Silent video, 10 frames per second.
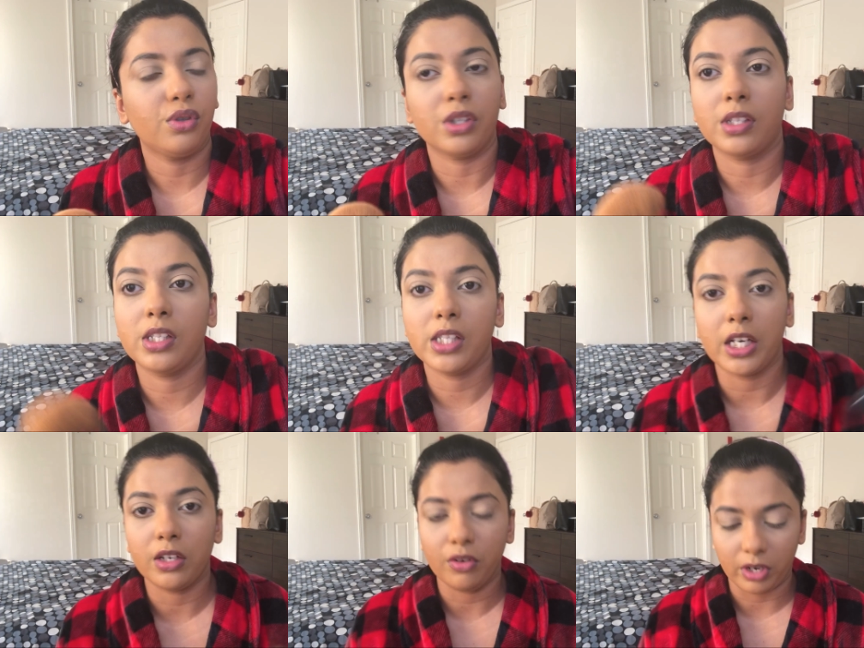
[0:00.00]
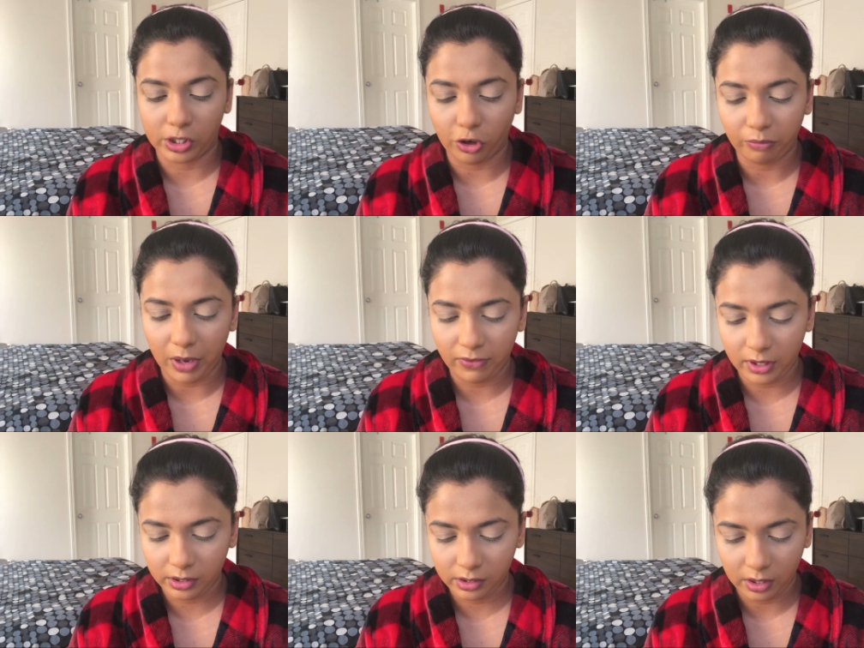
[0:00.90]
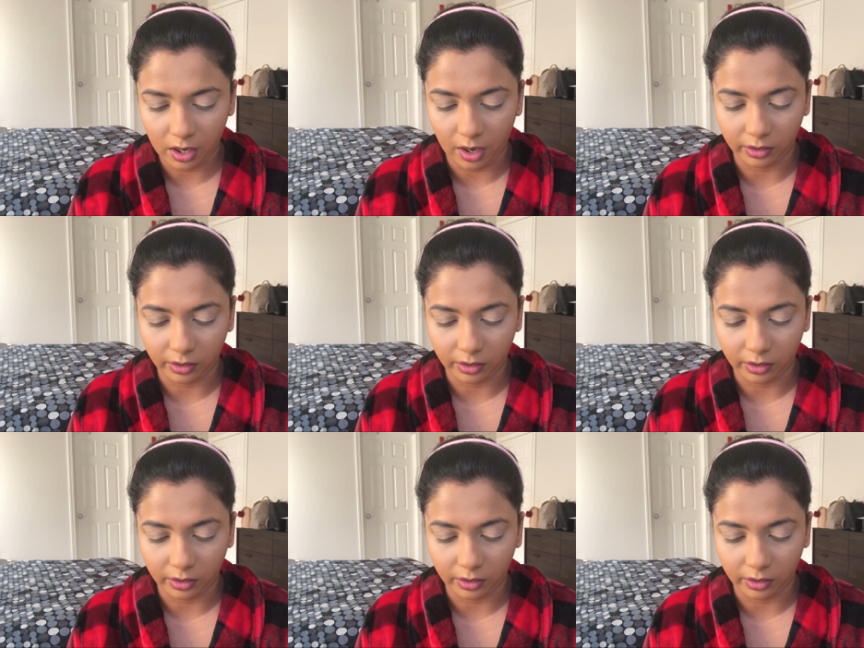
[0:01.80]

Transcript: just set rest of my face.